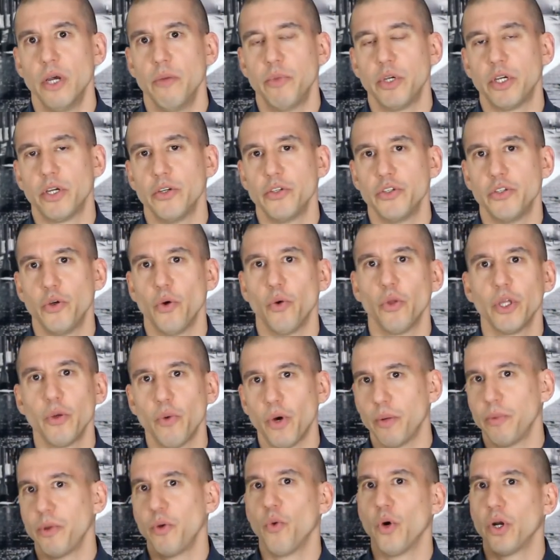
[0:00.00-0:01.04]
Because you only
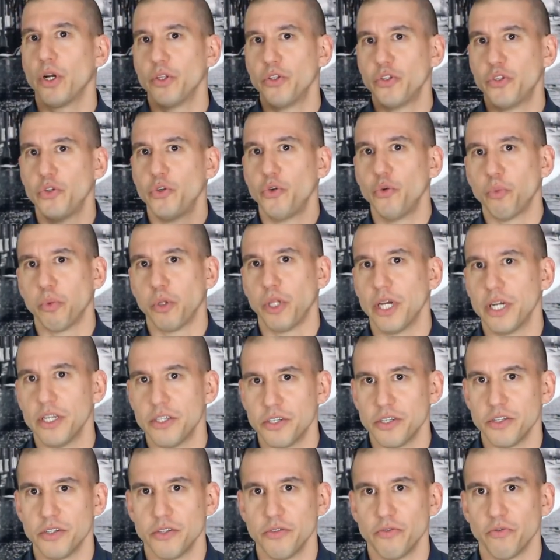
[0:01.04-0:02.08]
want to be one in two
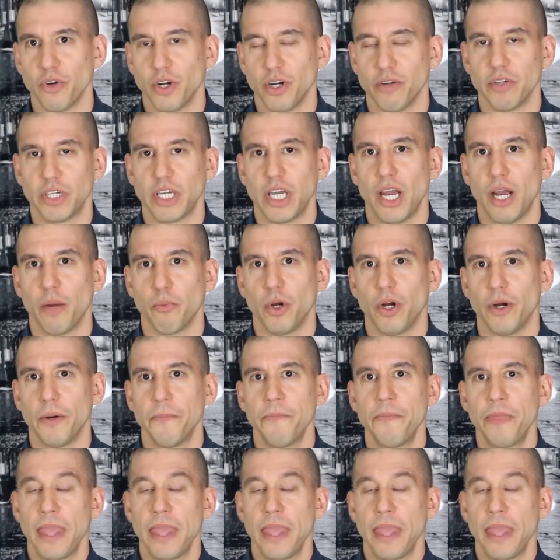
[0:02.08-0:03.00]
places in front of a camera